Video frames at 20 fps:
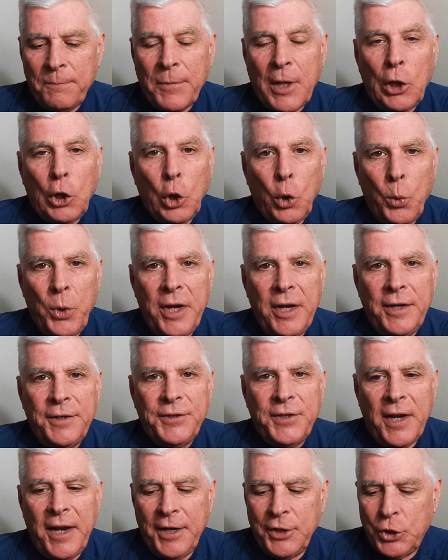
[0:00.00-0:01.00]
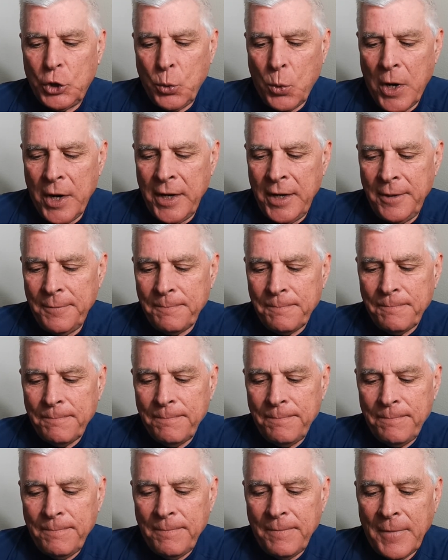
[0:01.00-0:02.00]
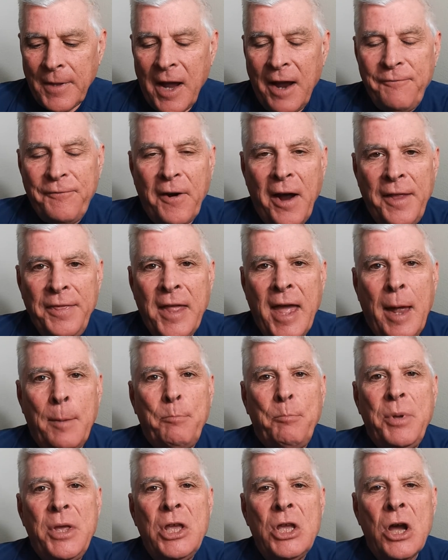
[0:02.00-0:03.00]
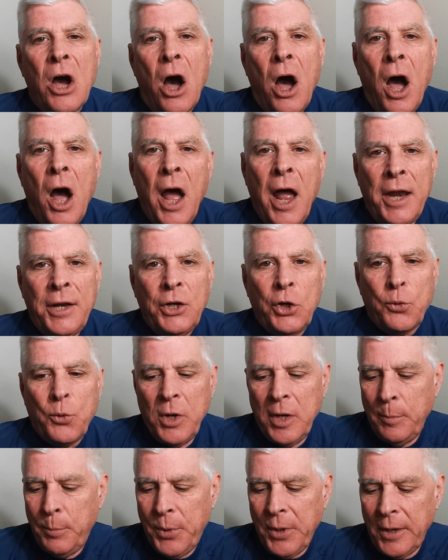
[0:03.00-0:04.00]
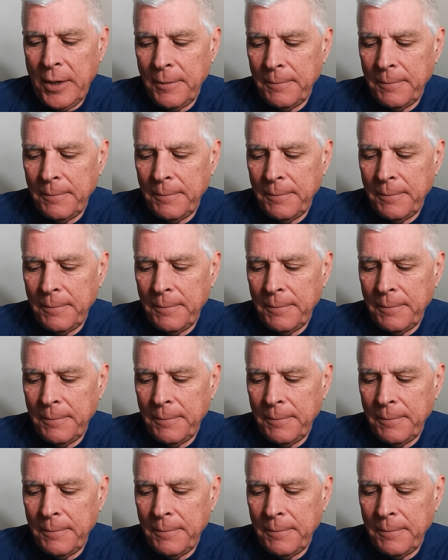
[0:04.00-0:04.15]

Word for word: Louise, at age 20. I find that beyond creepy.